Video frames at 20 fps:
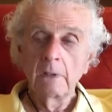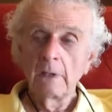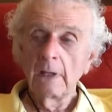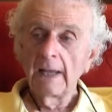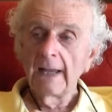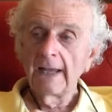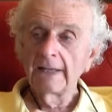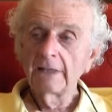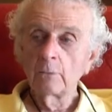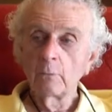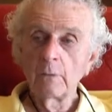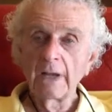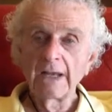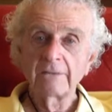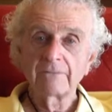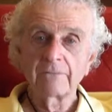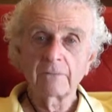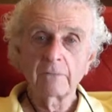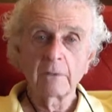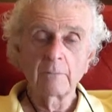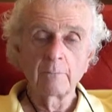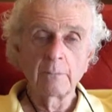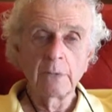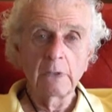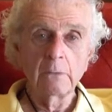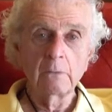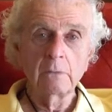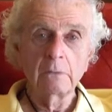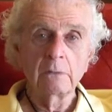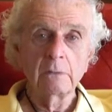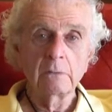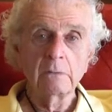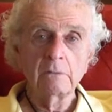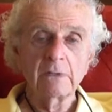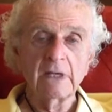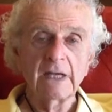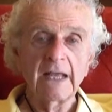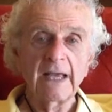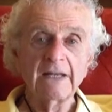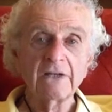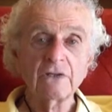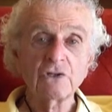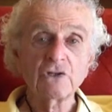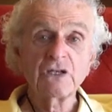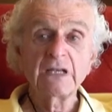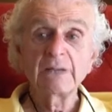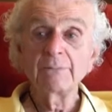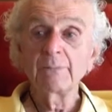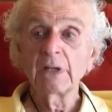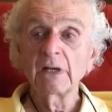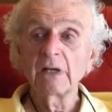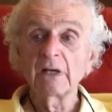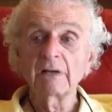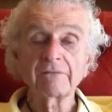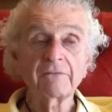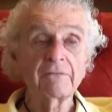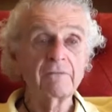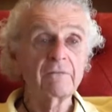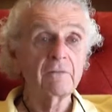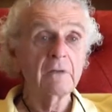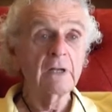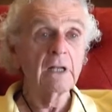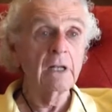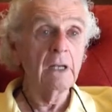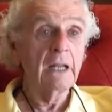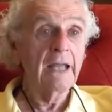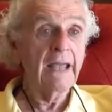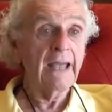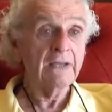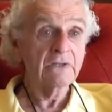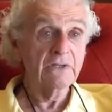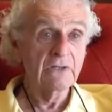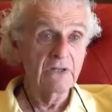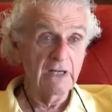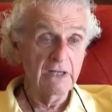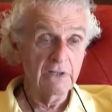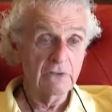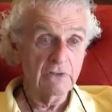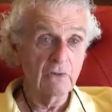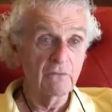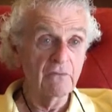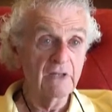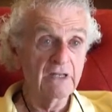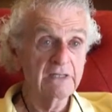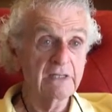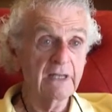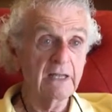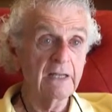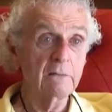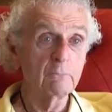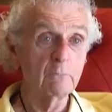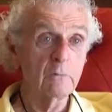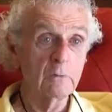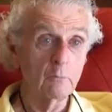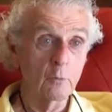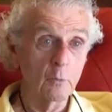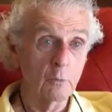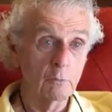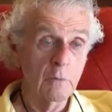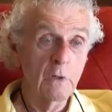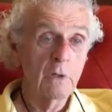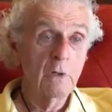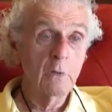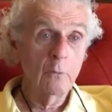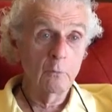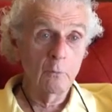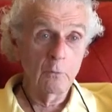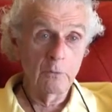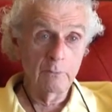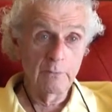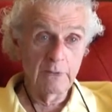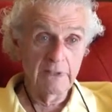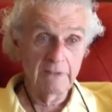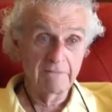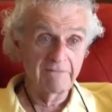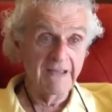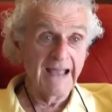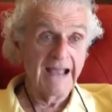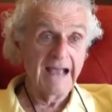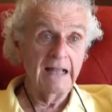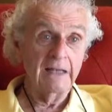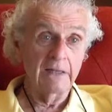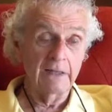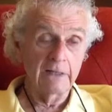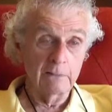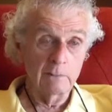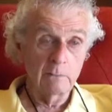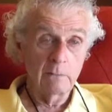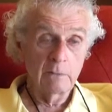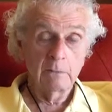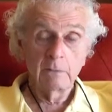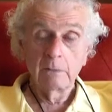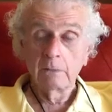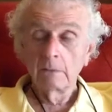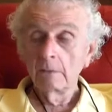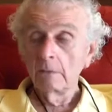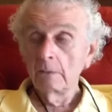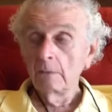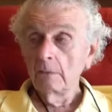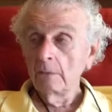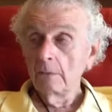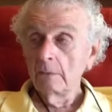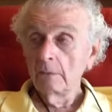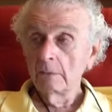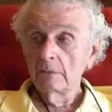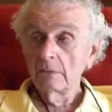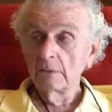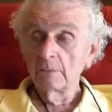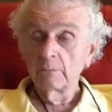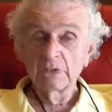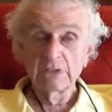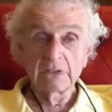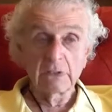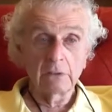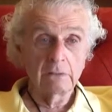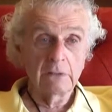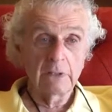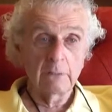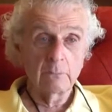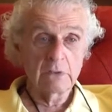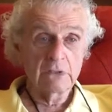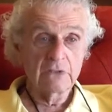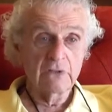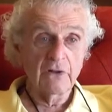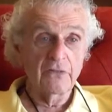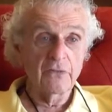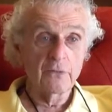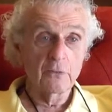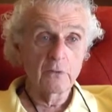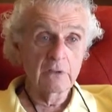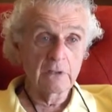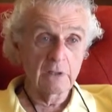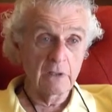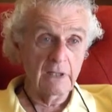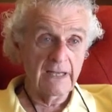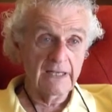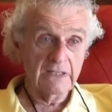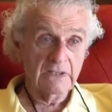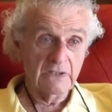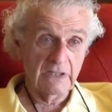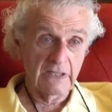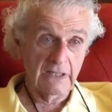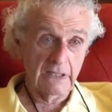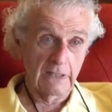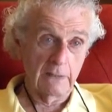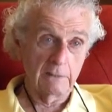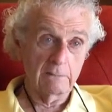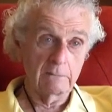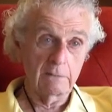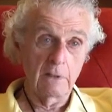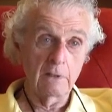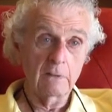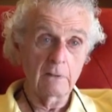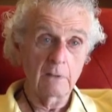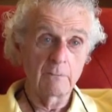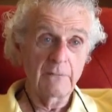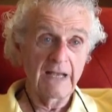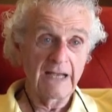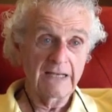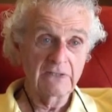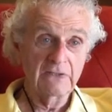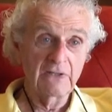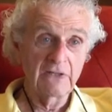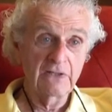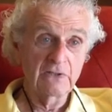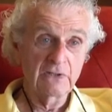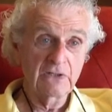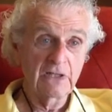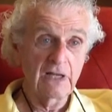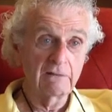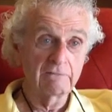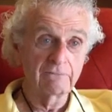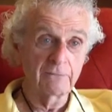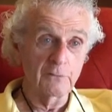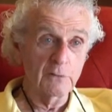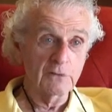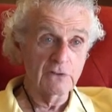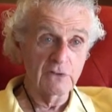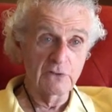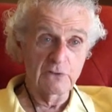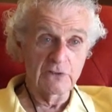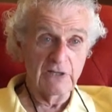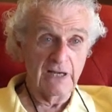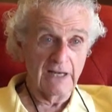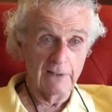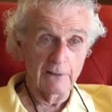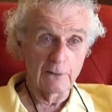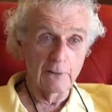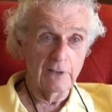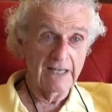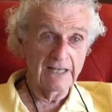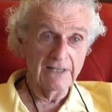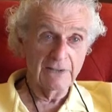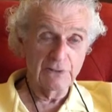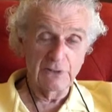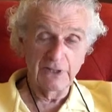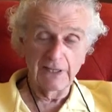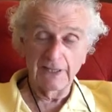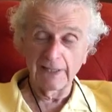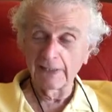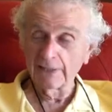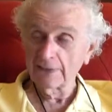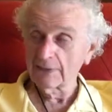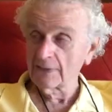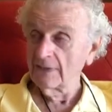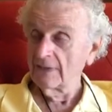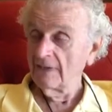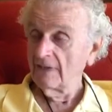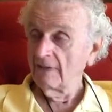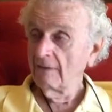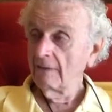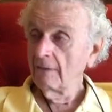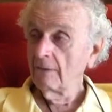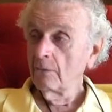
had to wait for a boat that had a cheap enough class in it so the ticket would be valid. It was the third class ticket. Uncle Max didn't send first and second class ticket.